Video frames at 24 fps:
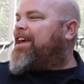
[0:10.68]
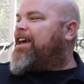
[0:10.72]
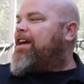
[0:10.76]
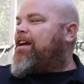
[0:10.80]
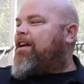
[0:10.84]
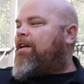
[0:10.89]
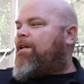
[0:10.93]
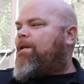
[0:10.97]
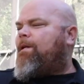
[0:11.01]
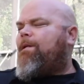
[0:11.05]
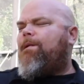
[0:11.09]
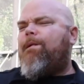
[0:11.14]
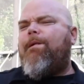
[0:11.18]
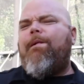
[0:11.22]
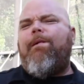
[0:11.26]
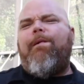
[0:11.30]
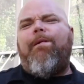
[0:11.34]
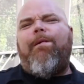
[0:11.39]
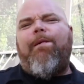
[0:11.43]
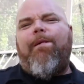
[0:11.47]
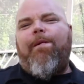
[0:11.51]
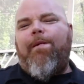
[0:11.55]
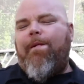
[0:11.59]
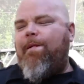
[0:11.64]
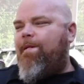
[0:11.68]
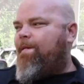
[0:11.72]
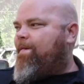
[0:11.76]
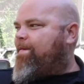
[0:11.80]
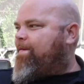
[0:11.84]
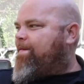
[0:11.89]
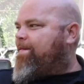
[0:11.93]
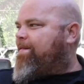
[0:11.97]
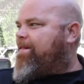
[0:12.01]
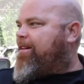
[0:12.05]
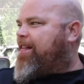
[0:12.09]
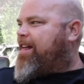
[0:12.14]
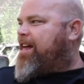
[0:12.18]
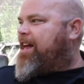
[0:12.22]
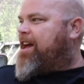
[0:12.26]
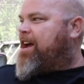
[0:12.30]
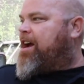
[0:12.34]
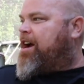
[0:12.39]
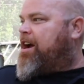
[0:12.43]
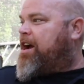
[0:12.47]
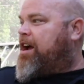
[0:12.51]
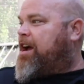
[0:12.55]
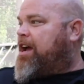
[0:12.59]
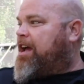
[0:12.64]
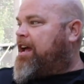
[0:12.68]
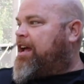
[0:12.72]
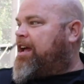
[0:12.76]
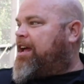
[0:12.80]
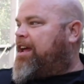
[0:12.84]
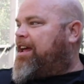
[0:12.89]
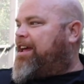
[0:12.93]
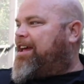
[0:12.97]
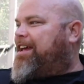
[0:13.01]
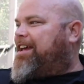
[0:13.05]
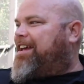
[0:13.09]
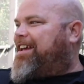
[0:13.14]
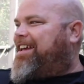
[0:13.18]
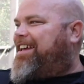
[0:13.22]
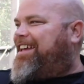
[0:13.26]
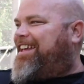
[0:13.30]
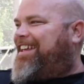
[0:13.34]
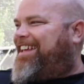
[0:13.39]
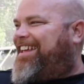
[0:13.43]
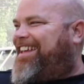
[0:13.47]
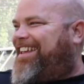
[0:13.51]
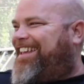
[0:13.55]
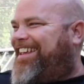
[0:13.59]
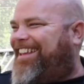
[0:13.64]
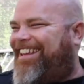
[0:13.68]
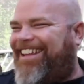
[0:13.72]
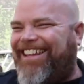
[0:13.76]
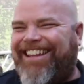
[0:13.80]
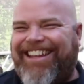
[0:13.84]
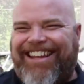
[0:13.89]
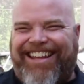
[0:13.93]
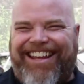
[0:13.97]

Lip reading: The person shown says nothing.